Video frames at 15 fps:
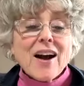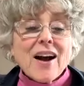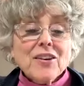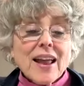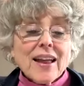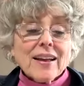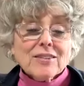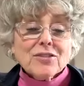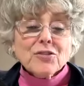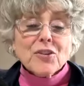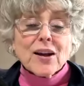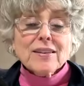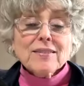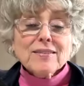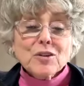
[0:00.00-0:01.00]
Our next
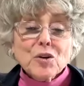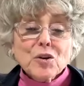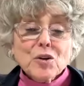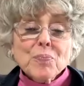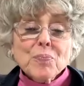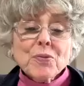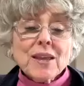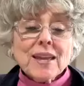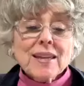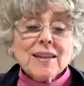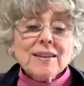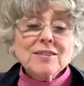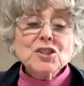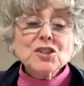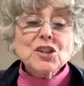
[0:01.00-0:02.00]
fun Zoom
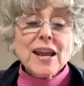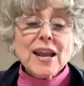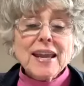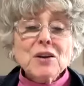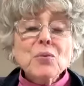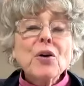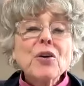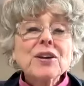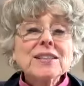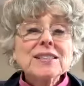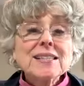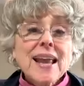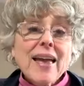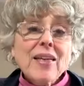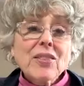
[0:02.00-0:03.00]
is January
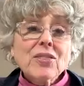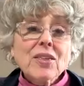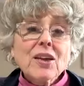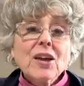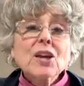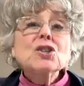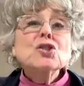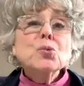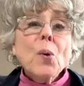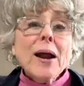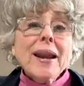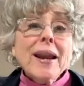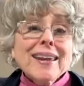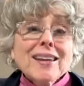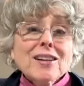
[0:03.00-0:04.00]
10th,
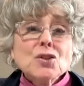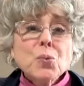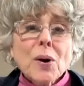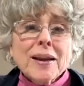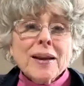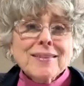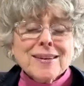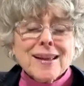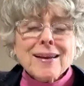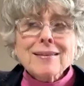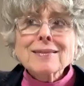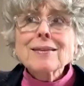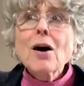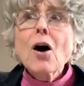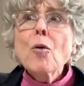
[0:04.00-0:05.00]

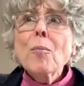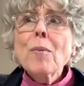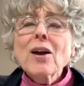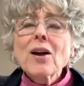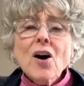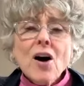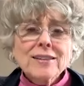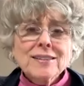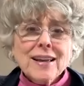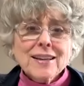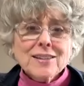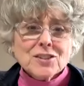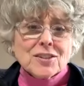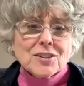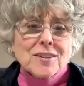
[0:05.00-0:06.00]
2026. Oh my God, did
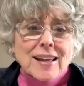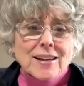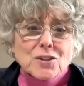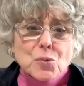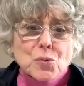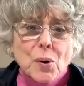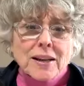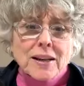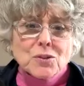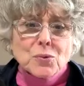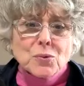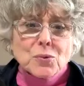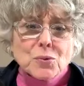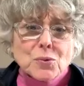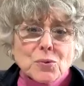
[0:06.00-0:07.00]
I just say
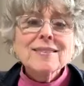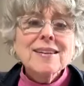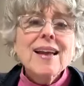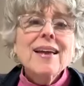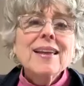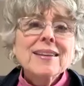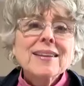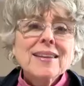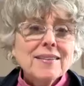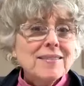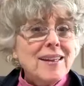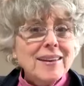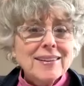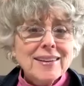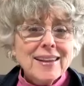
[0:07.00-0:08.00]
2026?
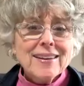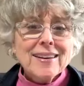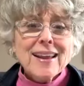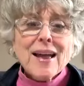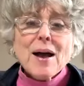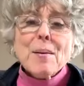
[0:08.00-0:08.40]
Yes, I did.